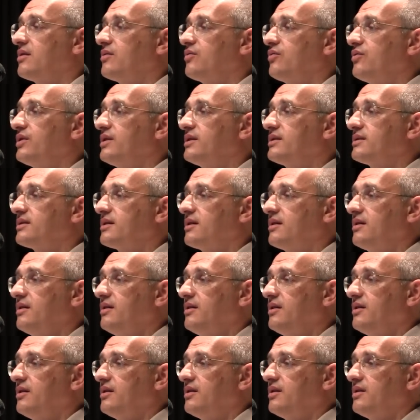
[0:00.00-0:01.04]
So,
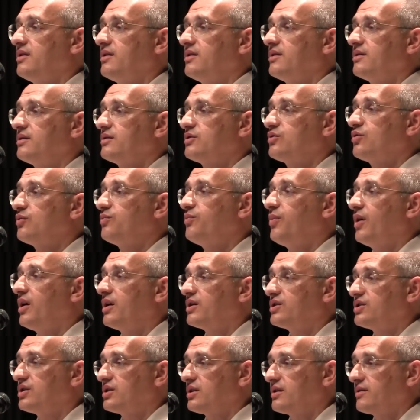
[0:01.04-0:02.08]
in
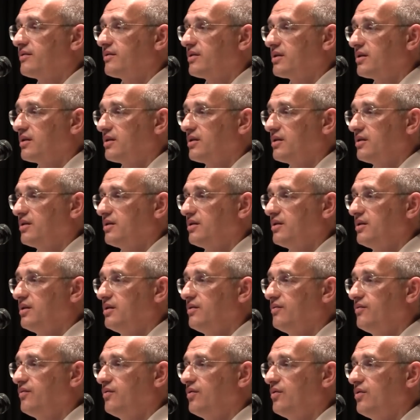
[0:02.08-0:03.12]
the area
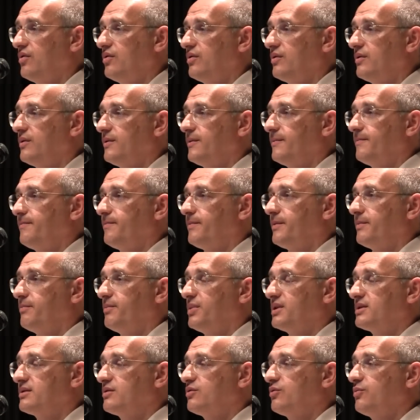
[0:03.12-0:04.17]
of our heart,
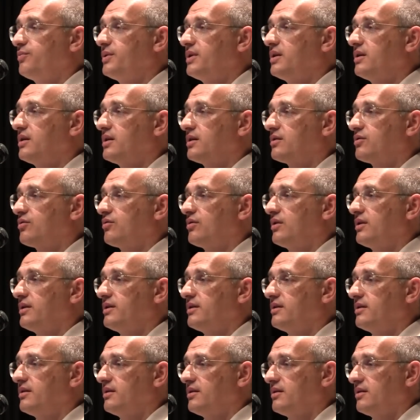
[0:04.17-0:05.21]

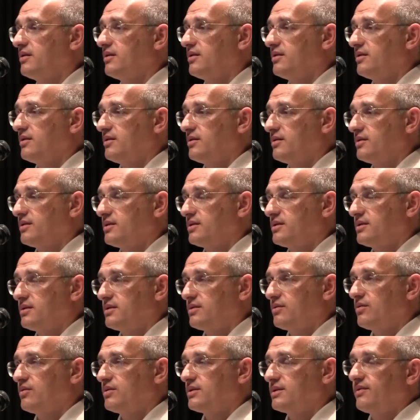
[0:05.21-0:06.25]
our fate is
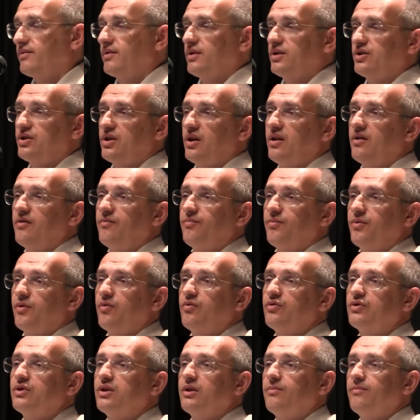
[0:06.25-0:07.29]
located.
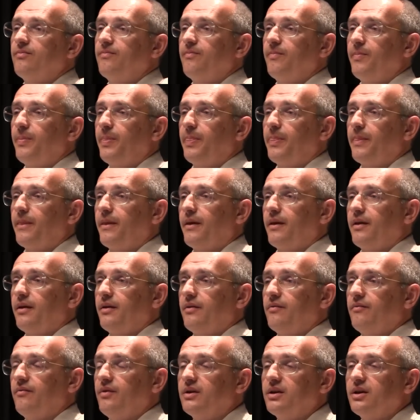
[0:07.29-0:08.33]
All the
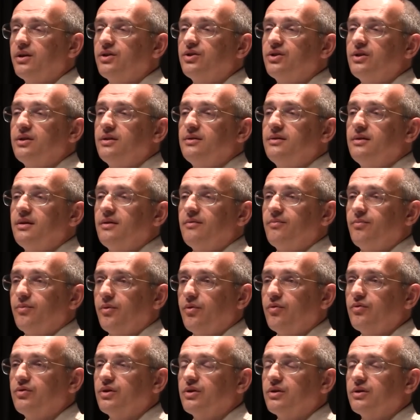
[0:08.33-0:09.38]
actions he did in the
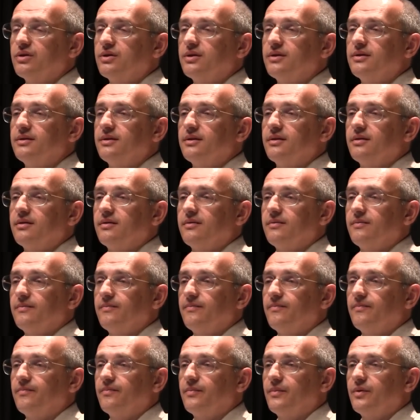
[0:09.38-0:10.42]
past, in this
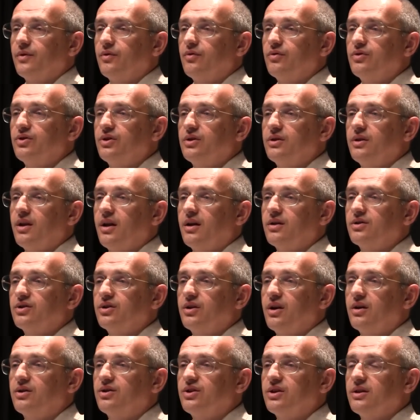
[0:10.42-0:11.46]
life and
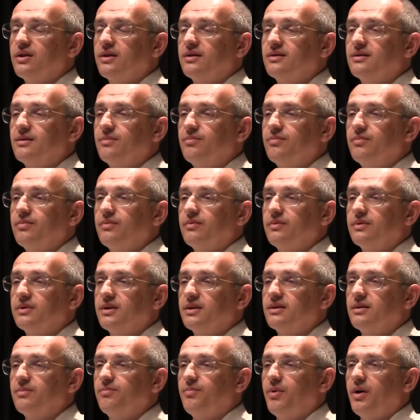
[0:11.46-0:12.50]
in the previous
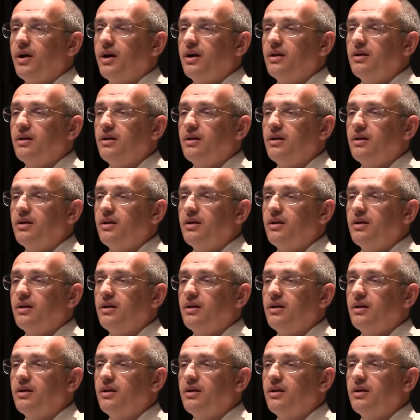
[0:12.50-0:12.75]
life,